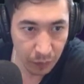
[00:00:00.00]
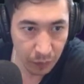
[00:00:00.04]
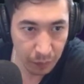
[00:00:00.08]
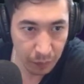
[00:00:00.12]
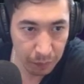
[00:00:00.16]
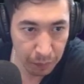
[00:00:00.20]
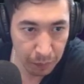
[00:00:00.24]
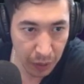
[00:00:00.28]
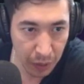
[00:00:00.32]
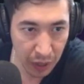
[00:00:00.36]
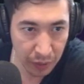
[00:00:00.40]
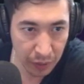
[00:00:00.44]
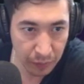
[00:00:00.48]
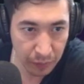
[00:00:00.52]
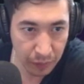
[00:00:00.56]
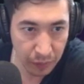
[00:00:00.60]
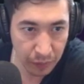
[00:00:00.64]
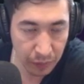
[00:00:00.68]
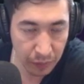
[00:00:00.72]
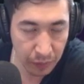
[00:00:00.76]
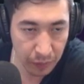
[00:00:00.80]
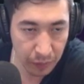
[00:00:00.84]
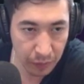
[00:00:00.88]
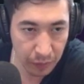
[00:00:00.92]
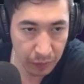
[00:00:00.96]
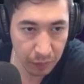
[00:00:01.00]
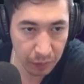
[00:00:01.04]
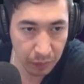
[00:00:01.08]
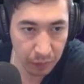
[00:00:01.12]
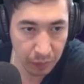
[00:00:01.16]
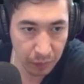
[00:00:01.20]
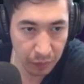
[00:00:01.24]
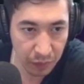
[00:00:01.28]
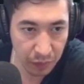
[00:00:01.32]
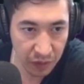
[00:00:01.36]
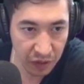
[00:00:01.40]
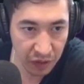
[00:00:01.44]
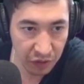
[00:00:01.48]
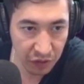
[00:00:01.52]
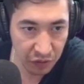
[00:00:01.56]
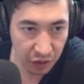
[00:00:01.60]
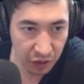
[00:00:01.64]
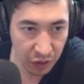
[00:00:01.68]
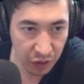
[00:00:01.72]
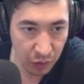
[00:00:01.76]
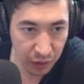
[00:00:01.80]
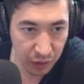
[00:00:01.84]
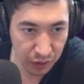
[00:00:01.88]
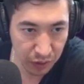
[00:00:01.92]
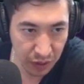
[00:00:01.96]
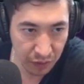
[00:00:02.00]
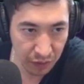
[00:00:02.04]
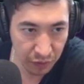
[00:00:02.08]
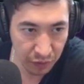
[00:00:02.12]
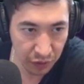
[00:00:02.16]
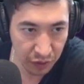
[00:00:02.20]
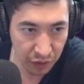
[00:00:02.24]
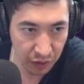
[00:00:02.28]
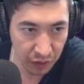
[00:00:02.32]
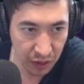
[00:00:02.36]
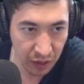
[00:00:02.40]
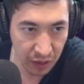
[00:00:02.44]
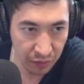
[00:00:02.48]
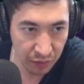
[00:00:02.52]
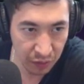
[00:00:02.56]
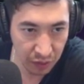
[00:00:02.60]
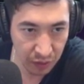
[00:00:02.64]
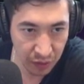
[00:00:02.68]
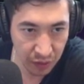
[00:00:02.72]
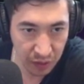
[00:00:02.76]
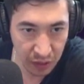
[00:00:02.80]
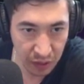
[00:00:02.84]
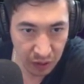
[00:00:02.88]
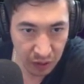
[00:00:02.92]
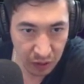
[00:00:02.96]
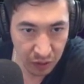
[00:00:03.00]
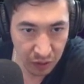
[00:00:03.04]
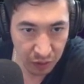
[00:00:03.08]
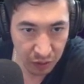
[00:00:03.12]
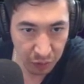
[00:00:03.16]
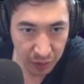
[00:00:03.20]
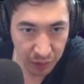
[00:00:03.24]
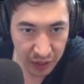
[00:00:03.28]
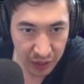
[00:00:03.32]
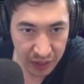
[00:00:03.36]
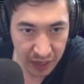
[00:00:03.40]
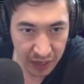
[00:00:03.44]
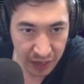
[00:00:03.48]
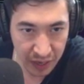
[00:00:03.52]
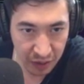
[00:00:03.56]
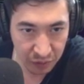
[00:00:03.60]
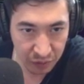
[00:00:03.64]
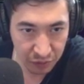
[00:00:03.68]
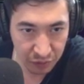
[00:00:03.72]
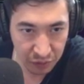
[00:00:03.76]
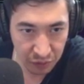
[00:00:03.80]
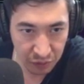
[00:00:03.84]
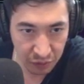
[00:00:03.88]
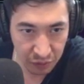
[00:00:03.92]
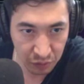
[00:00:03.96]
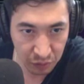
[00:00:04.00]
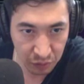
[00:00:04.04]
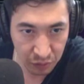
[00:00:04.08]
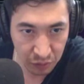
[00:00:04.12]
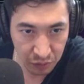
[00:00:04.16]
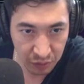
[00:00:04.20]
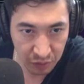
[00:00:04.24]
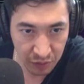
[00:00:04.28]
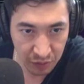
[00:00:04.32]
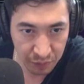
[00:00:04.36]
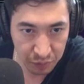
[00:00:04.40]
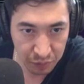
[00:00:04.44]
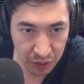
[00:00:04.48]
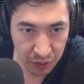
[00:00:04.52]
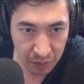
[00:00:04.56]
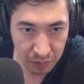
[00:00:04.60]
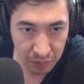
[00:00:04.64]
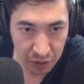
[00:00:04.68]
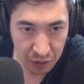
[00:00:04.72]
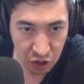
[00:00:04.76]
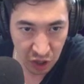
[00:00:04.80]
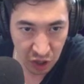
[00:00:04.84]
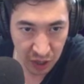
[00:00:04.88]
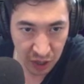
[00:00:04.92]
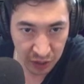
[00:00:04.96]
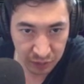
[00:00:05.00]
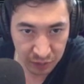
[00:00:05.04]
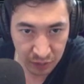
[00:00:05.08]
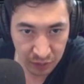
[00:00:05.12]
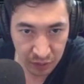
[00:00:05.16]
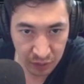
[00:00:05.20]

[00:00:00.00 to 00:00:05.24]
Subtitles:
but these are going level to level, and then on the way down too. So you have Pleb Eject.